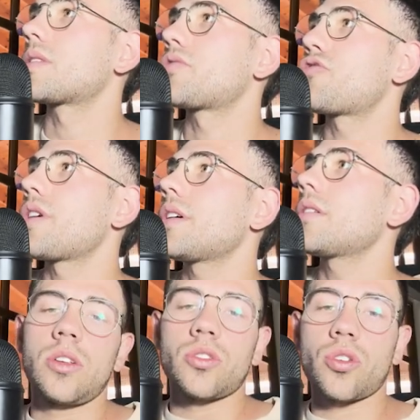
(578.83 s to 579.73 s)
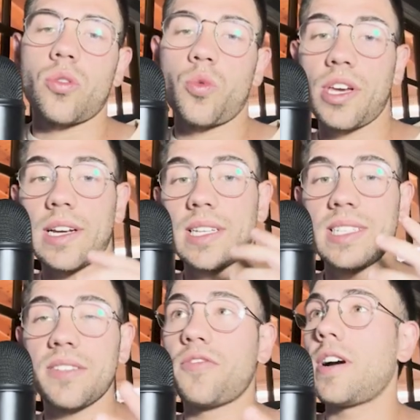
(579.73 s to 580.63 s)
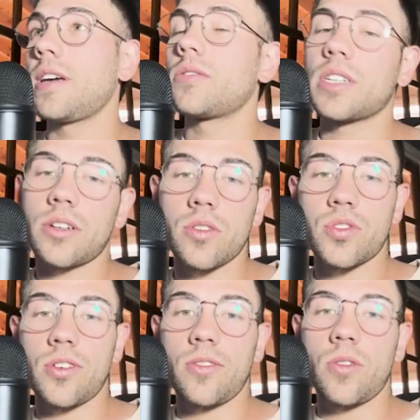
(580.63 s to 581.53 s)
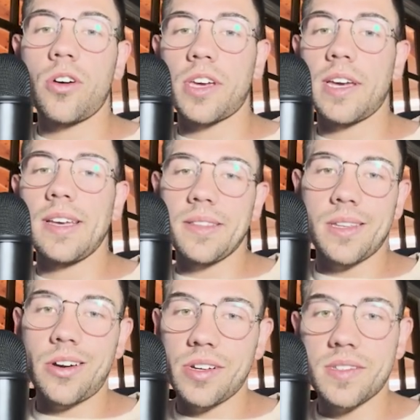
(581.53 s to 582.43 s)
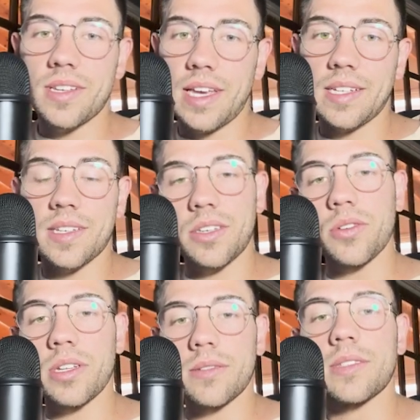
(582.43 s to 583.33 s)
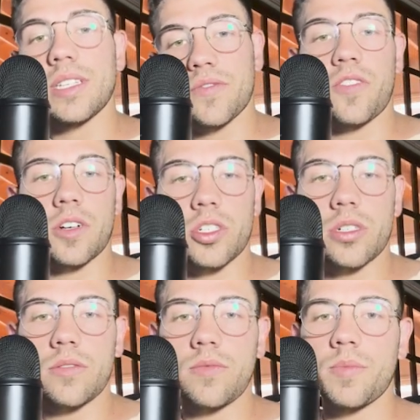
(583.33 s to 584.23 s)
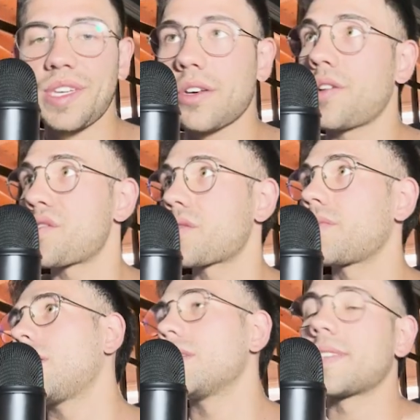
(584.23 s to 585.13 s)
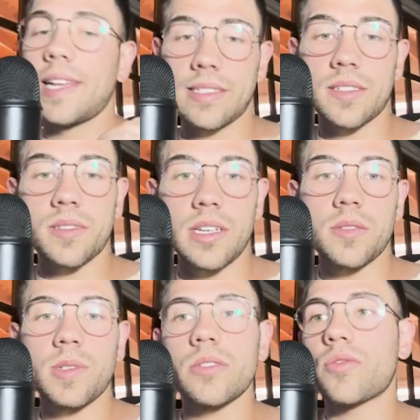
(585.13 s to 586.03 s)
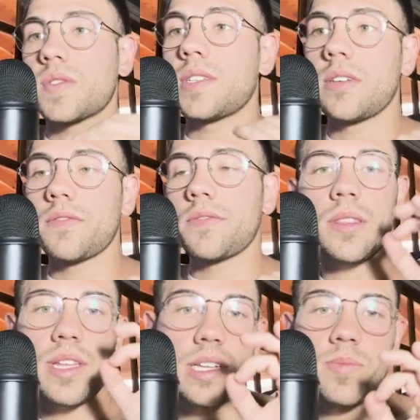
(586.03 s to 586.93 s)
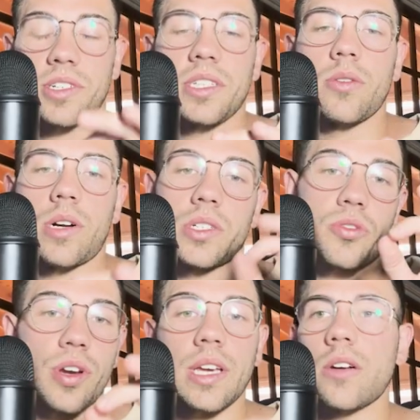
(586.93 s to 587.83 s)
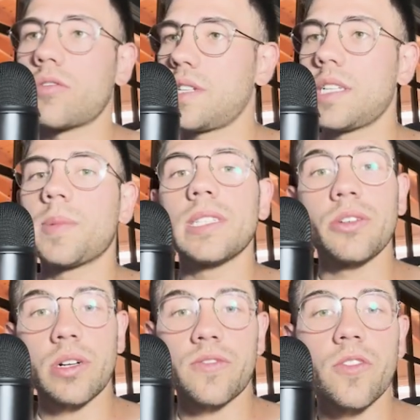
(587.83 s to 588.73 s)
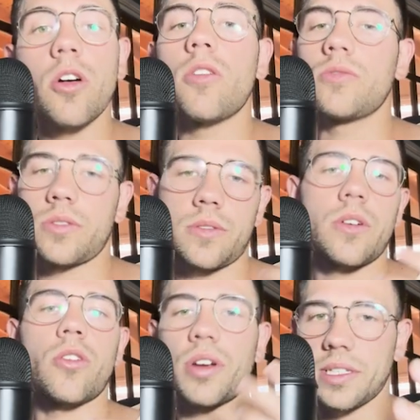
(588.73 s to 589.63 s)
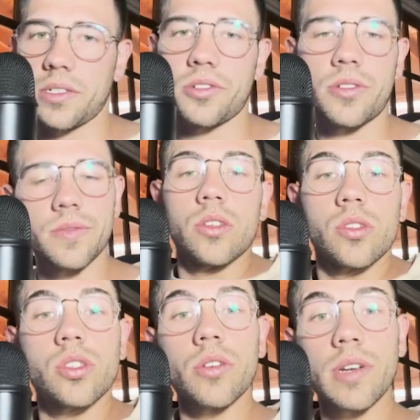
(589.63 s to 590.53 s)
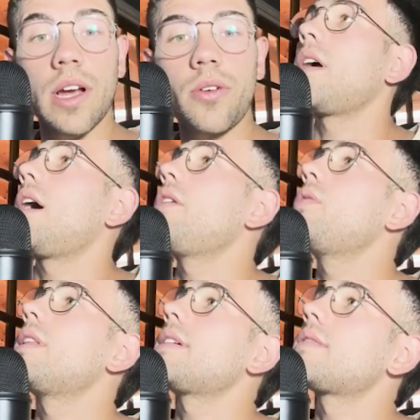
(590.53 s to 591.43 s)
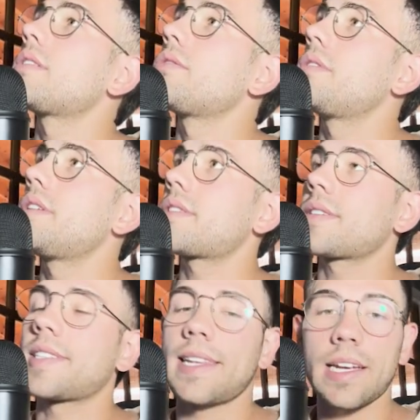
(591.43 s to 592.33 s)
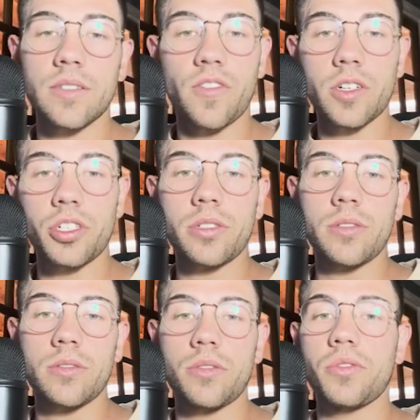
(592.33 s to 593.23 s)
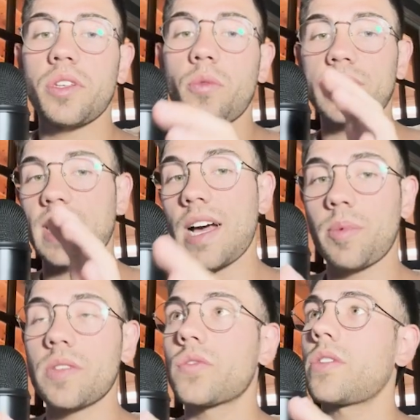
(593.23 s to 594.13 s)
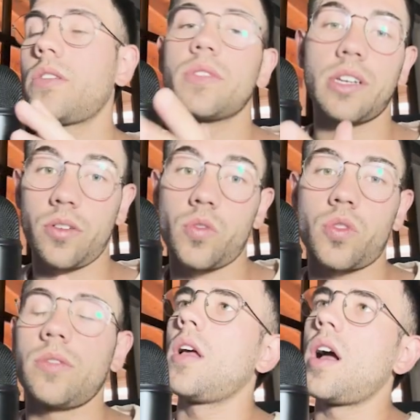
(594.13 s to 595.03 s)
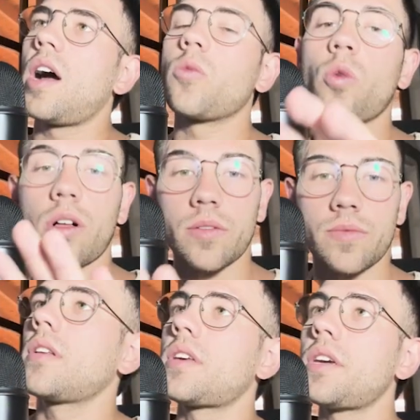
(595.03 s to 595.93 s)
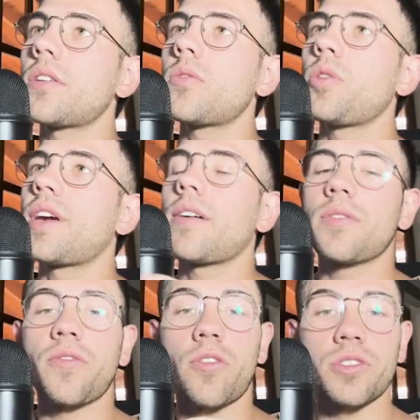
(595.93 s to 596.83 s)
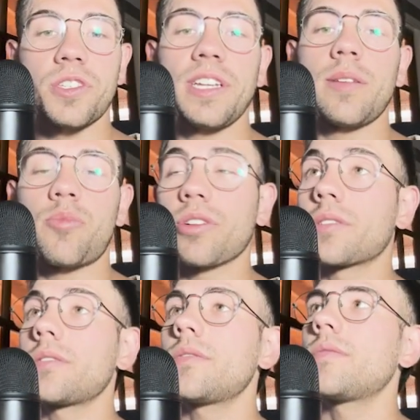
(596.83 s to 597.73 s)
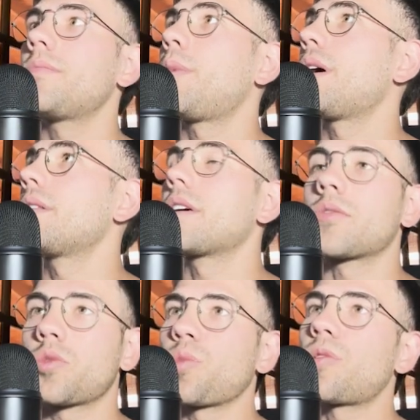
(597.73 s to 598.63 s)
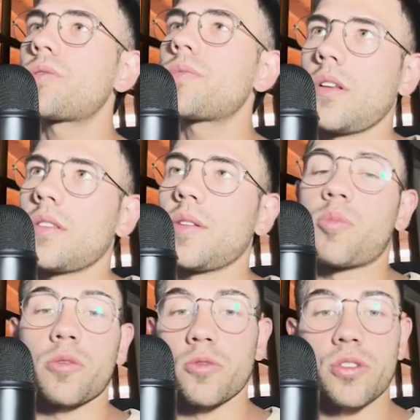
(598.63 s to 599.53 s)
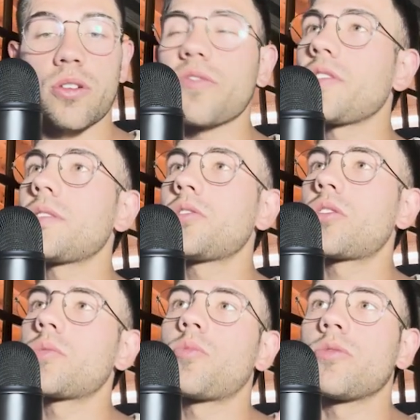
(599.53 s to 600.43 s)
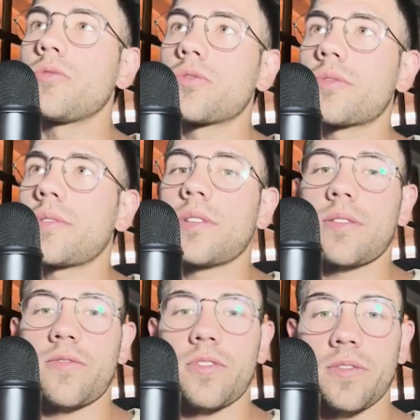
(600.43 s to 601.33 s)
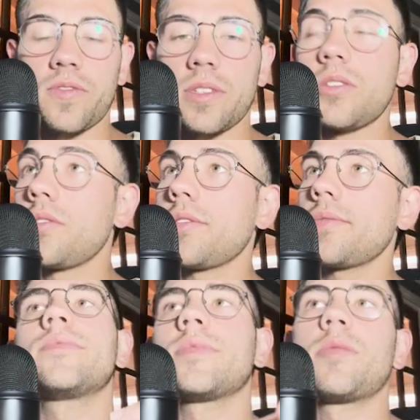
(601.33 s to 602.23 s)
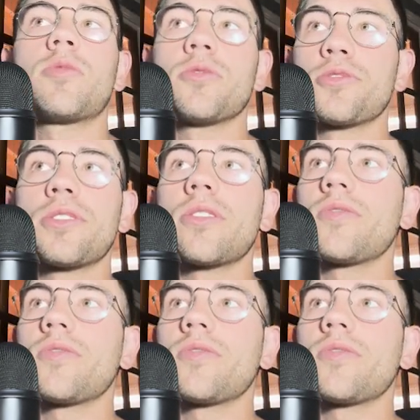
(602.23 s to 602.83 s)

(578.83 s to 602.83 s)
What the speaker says: string. So we can identify on the console, okay, there is executing this function because the select statement received that particular string or that particular float or integer. So now I will execute this select function to see what happens on the console. And well, here we have the first data printed by the consumers. The producer of integer produced 52, the producer of